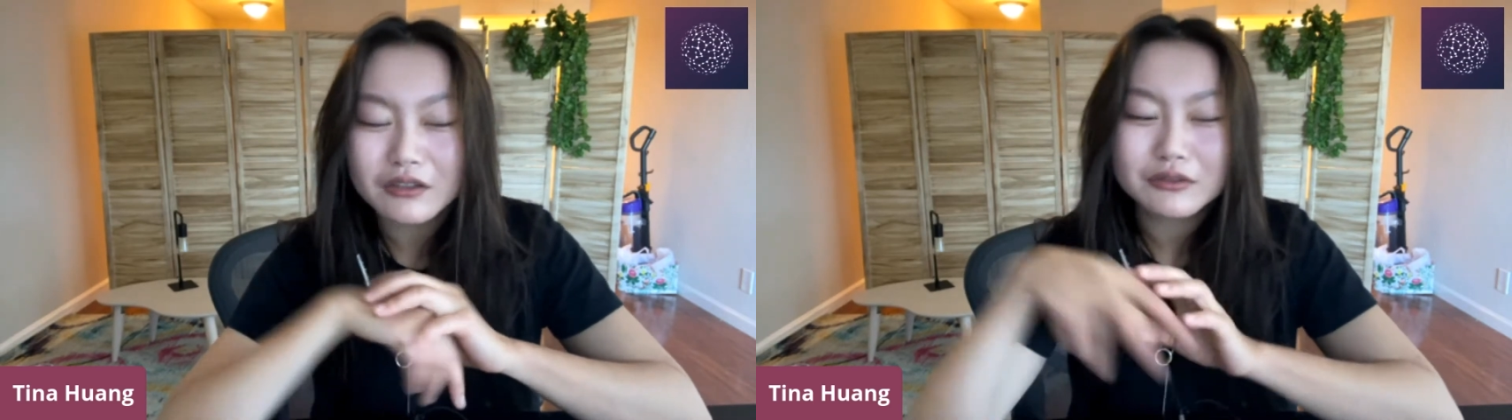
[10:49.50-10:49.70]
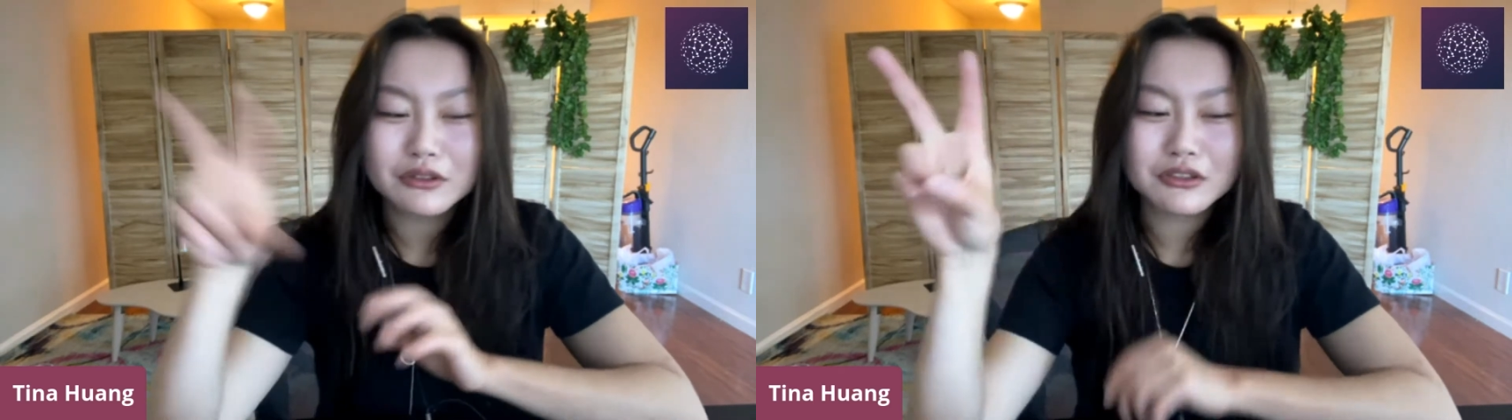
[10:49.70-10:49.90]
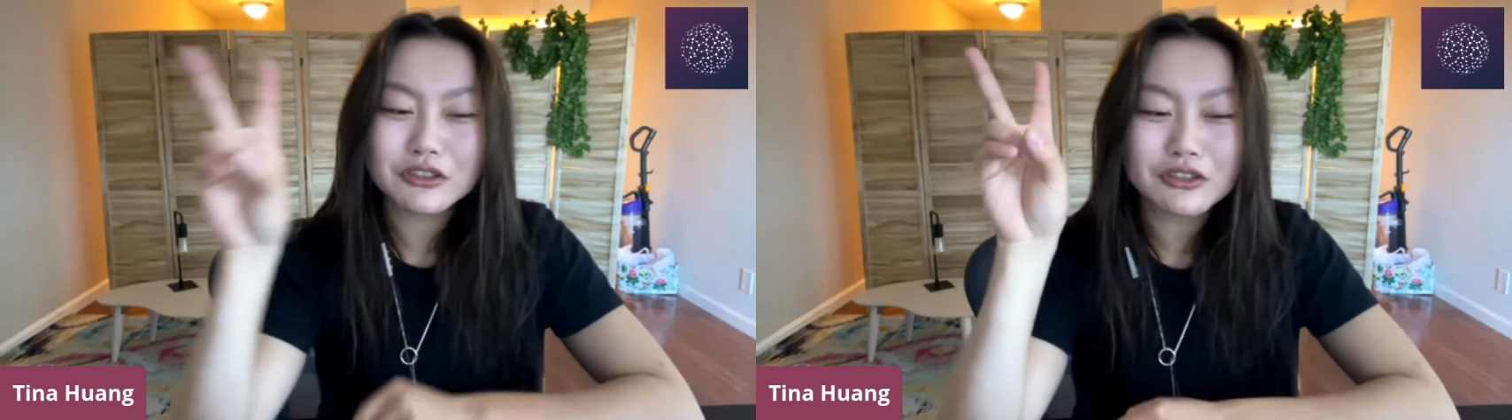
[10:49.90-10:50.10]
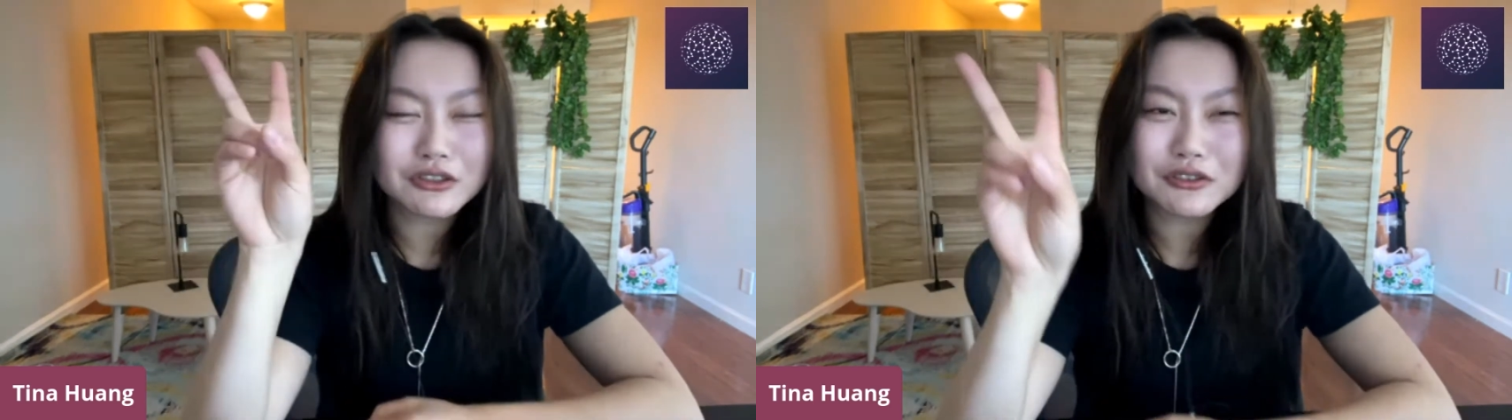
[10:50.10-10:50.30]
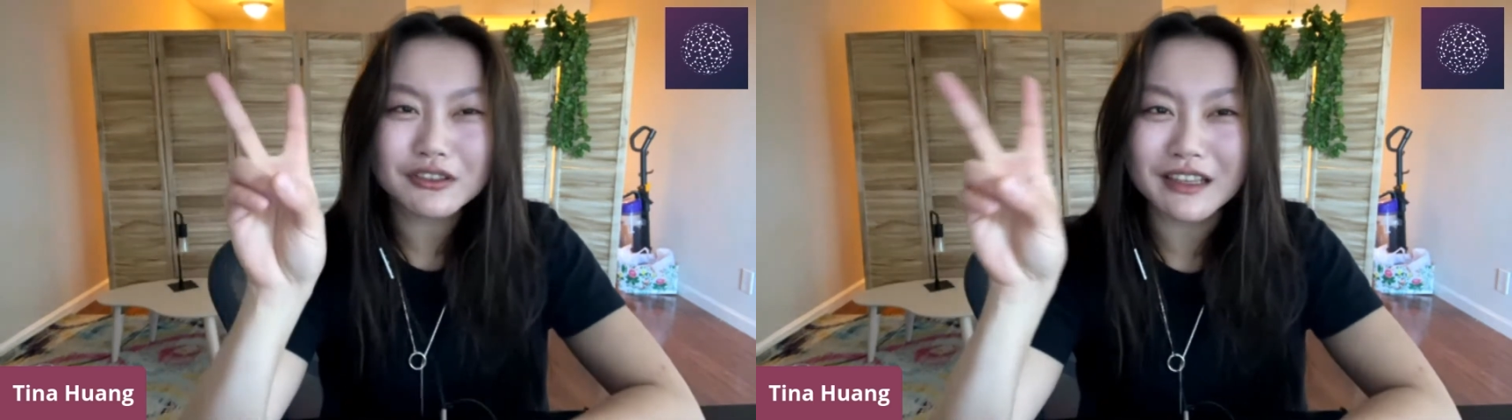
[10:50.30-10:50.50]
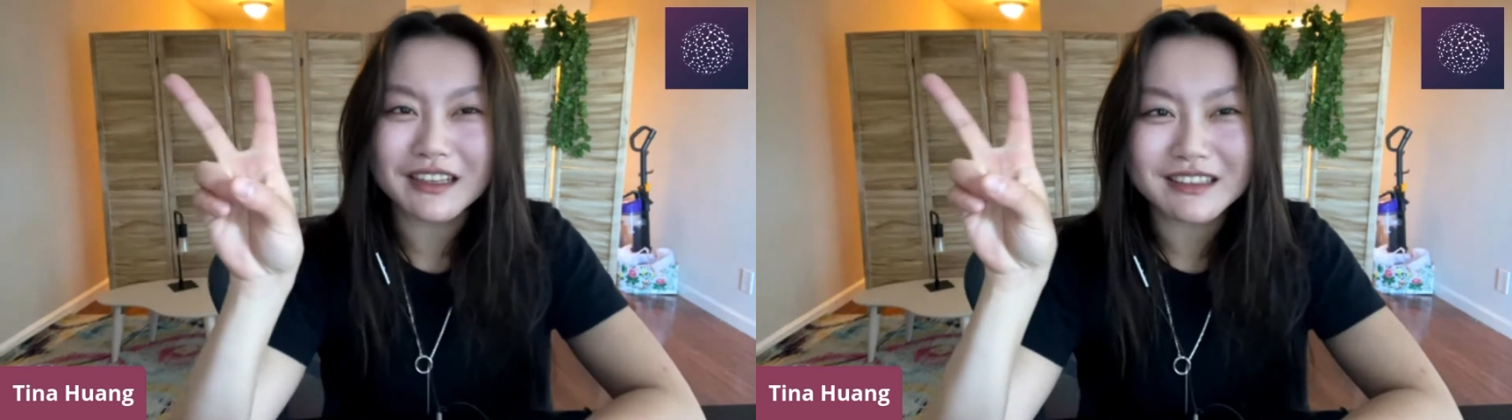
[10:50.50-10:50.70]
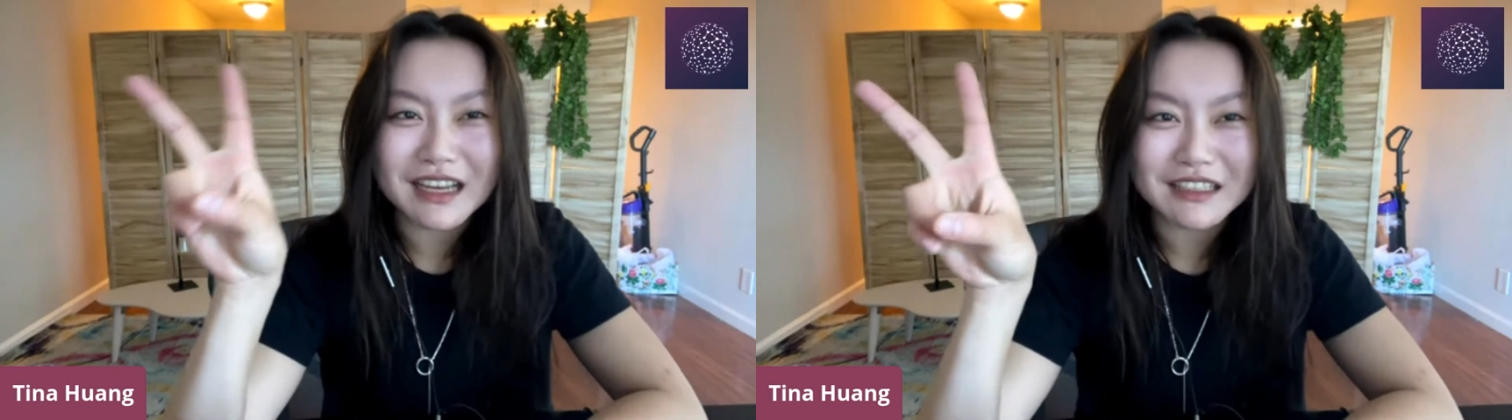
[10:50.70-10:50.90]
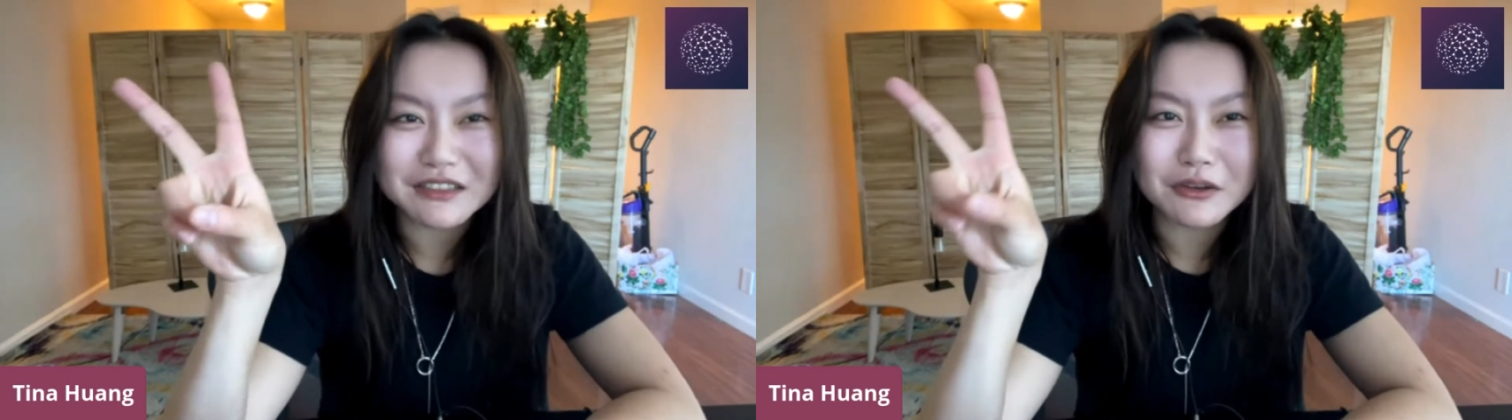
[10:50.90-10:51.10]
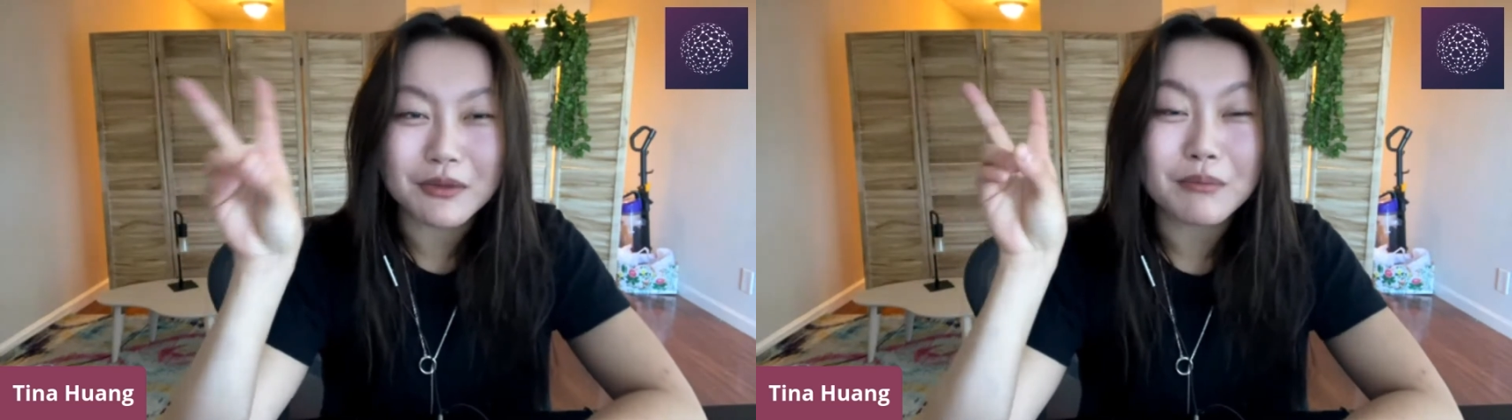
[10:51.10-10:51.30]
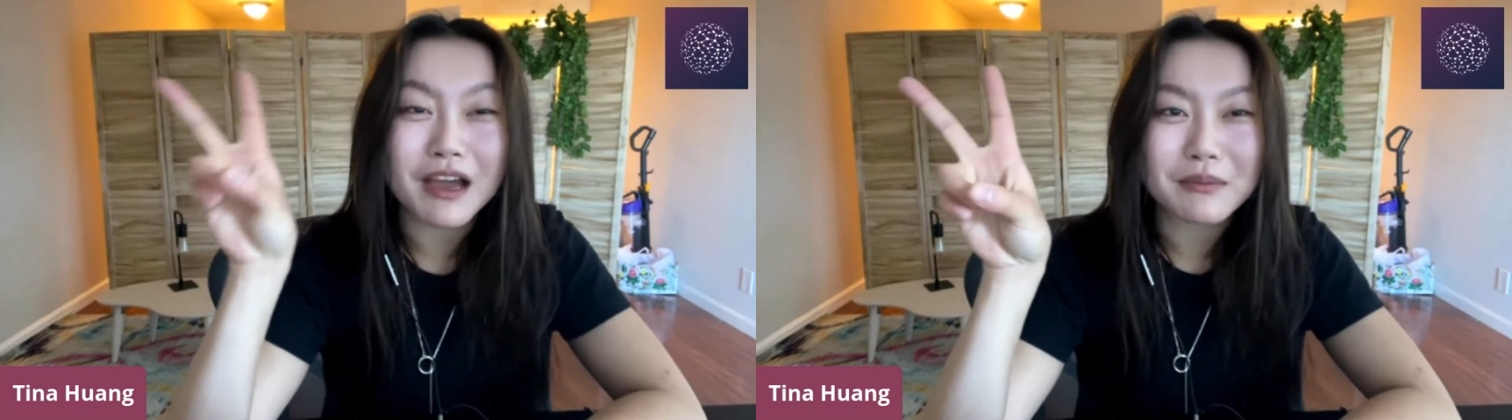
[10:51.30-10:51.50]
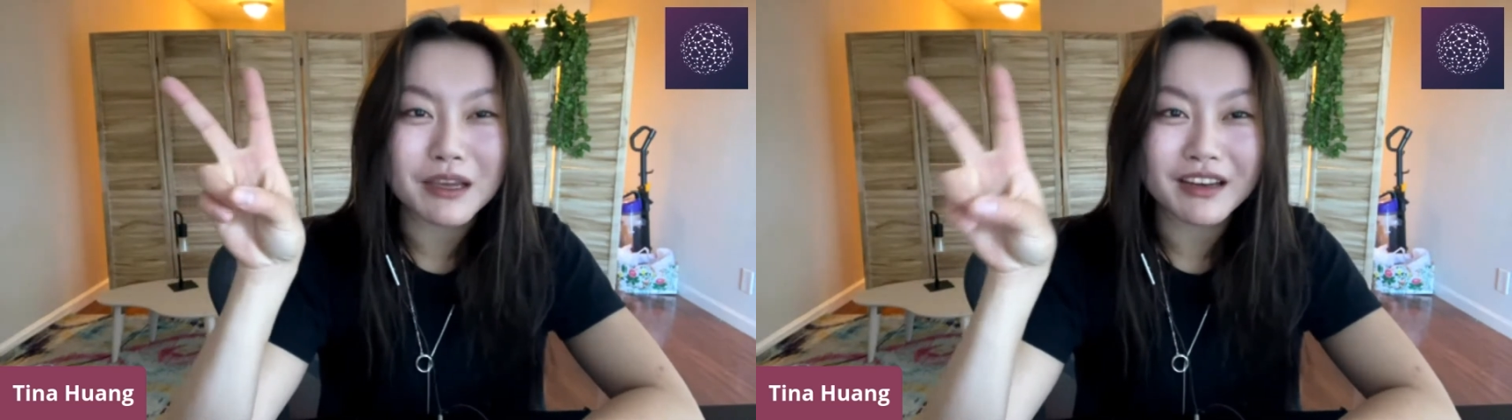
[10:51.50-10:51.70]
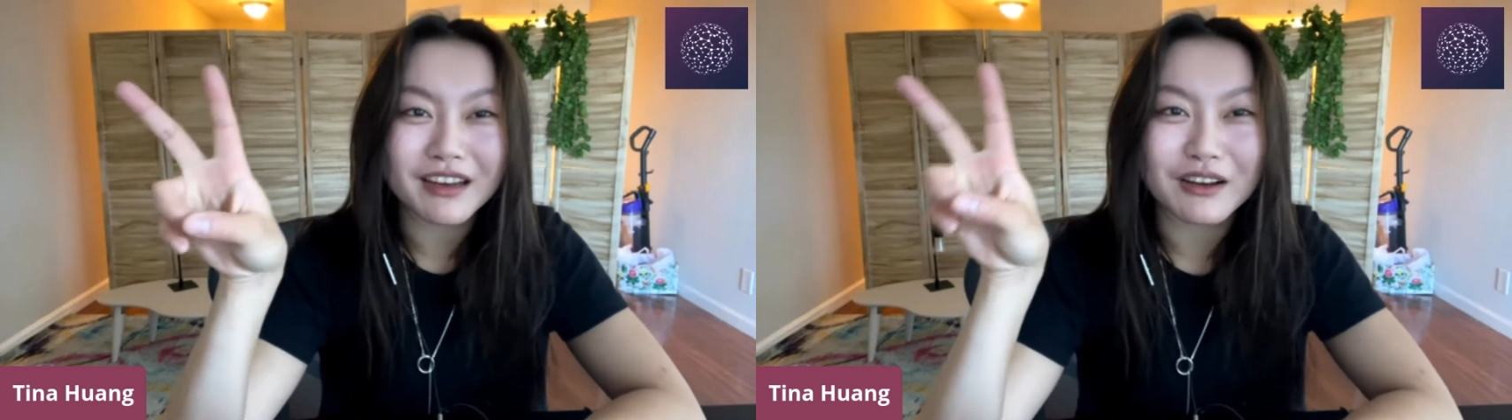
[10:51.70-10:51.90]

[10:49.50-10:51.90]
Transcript: two things, at least for me, my opinion,